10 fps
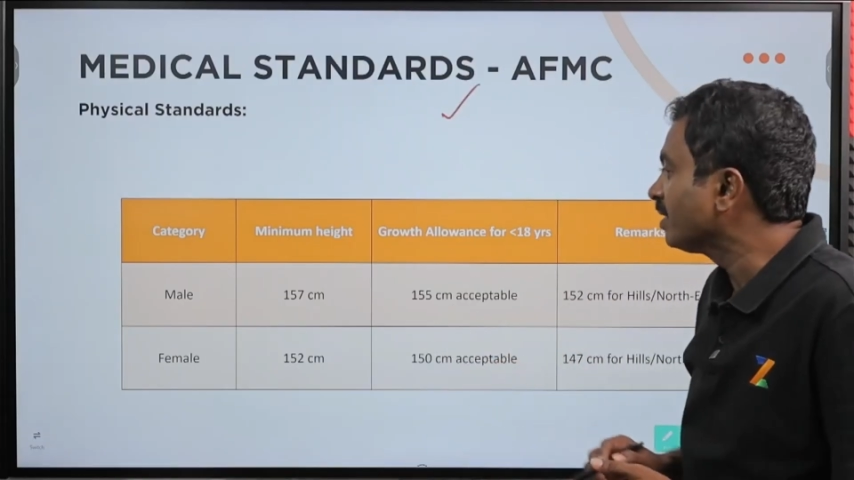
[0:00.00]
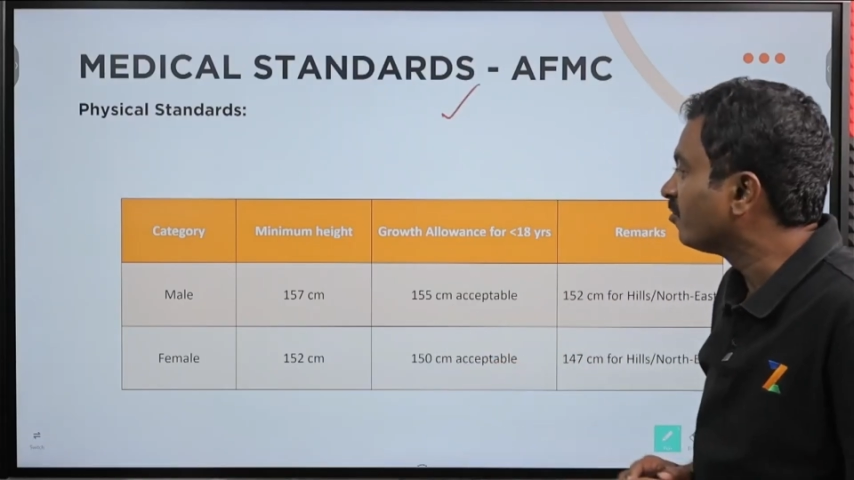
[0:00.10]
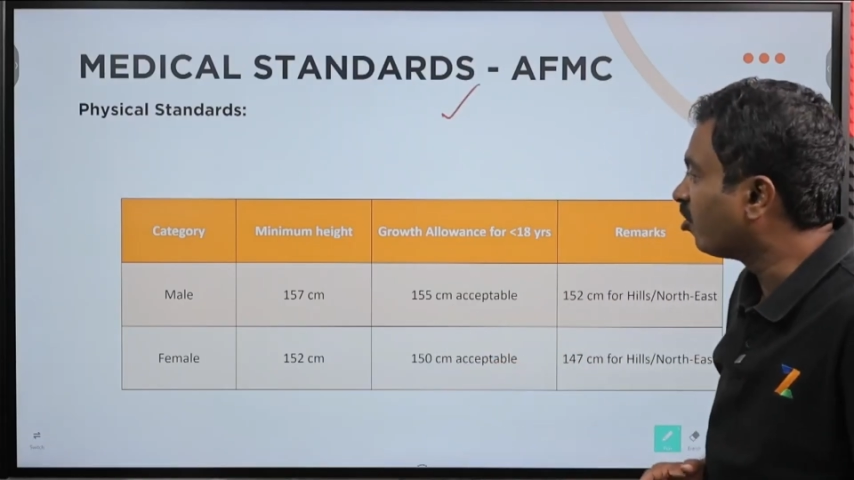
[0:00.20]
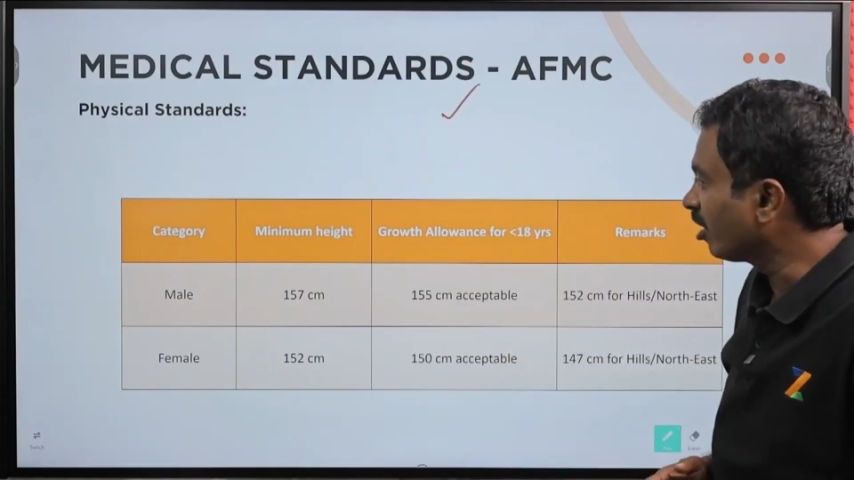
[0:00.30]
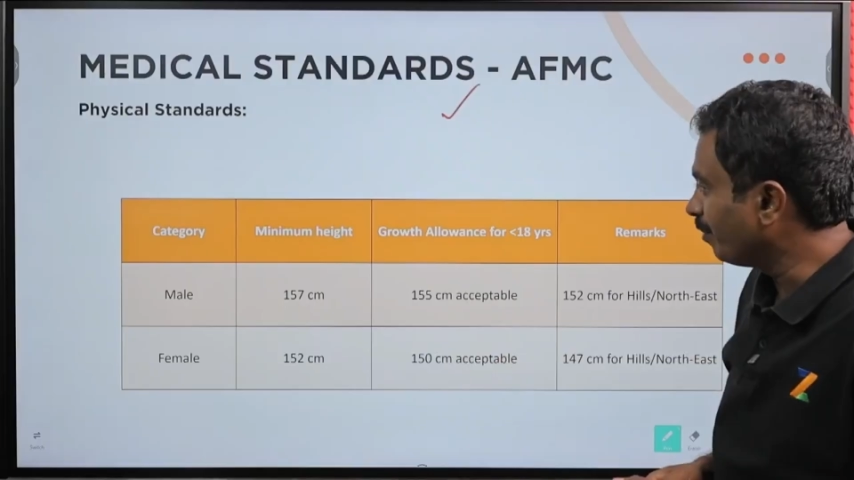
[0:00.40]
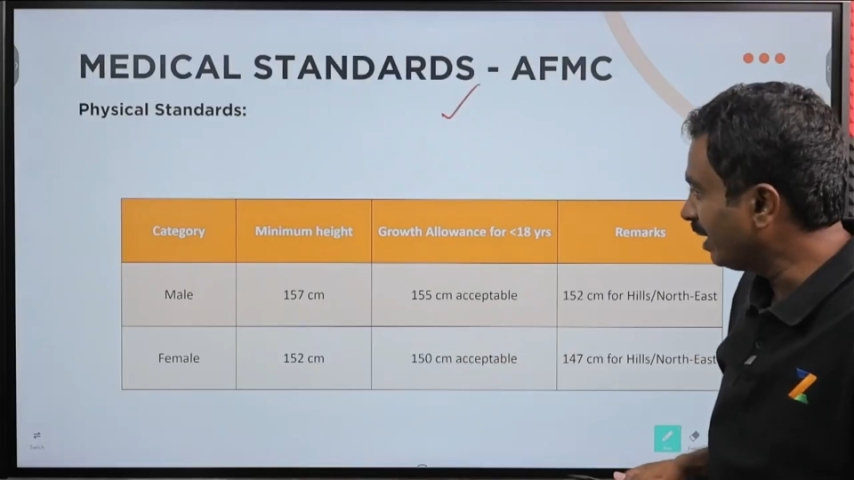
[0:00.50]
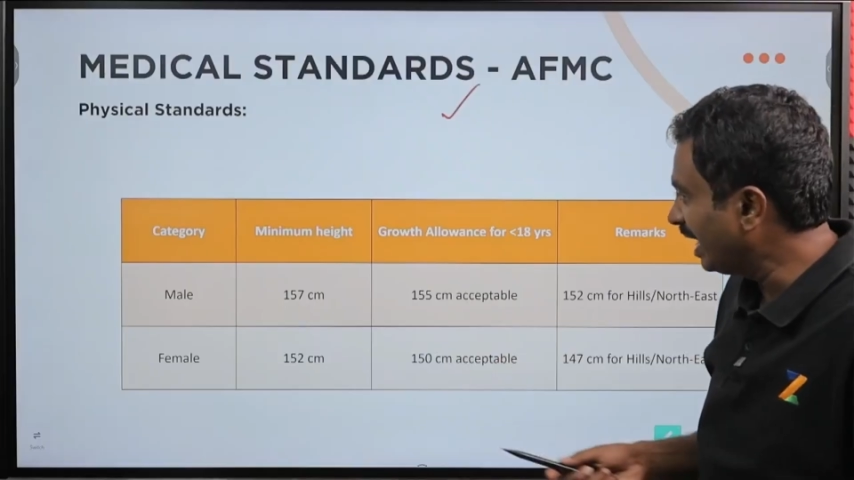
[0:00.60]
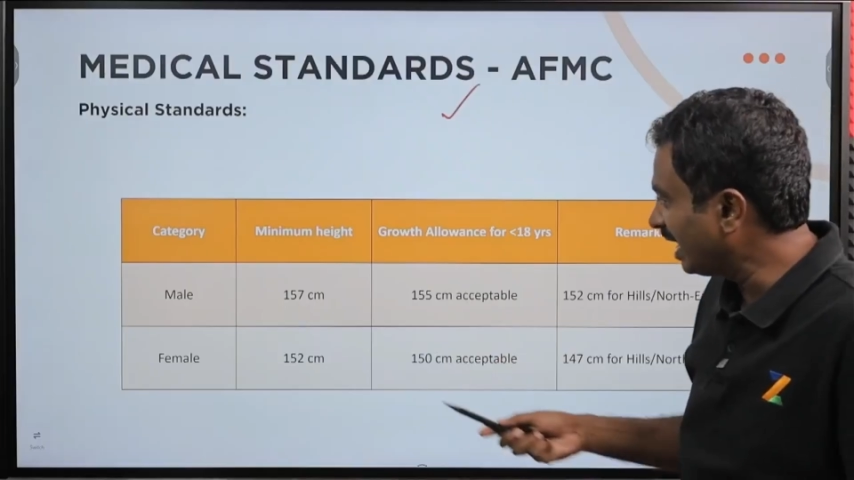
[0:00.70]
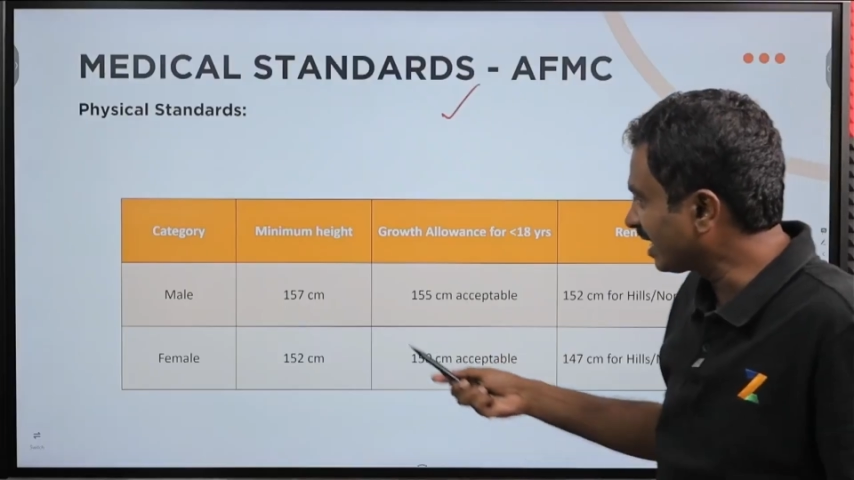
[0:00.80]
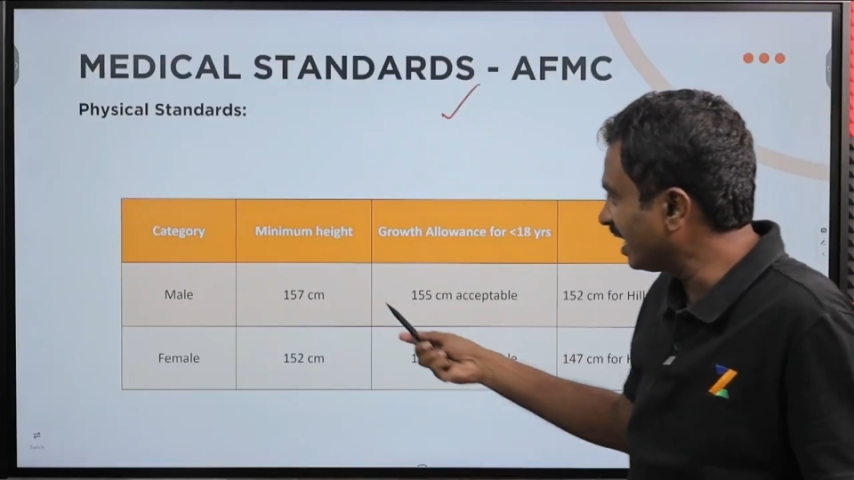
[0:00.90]
For
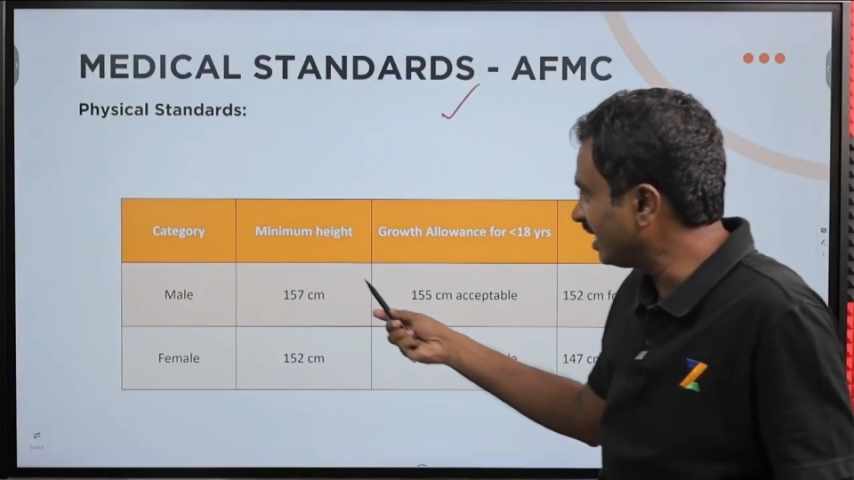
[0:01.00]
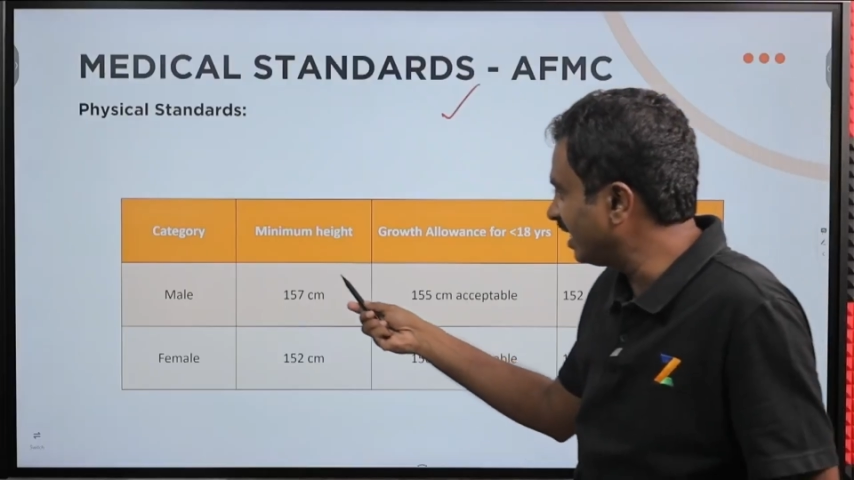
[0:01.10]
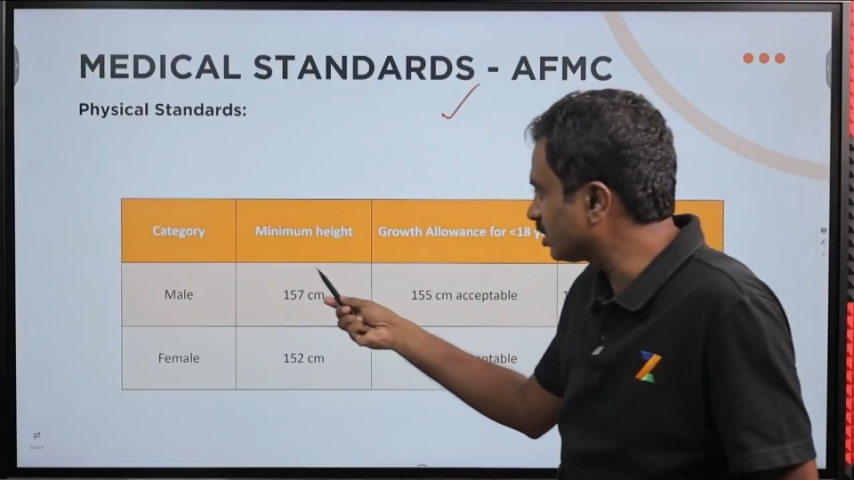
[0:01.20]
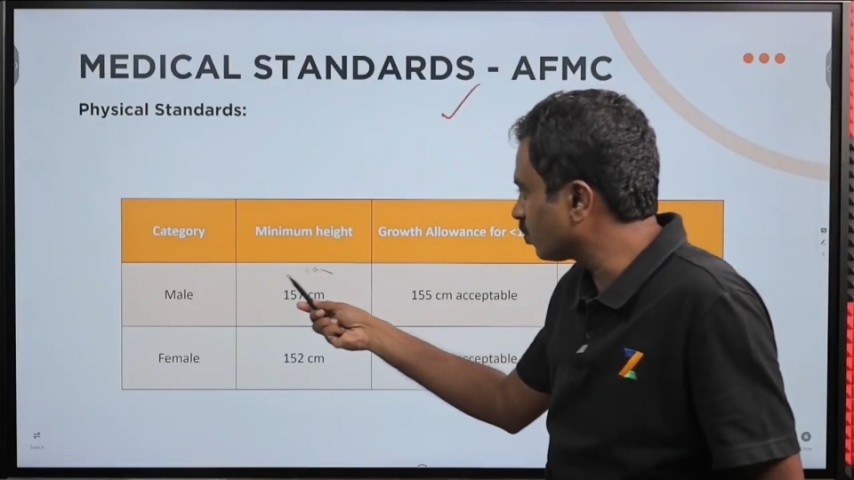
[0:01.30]
male candidates,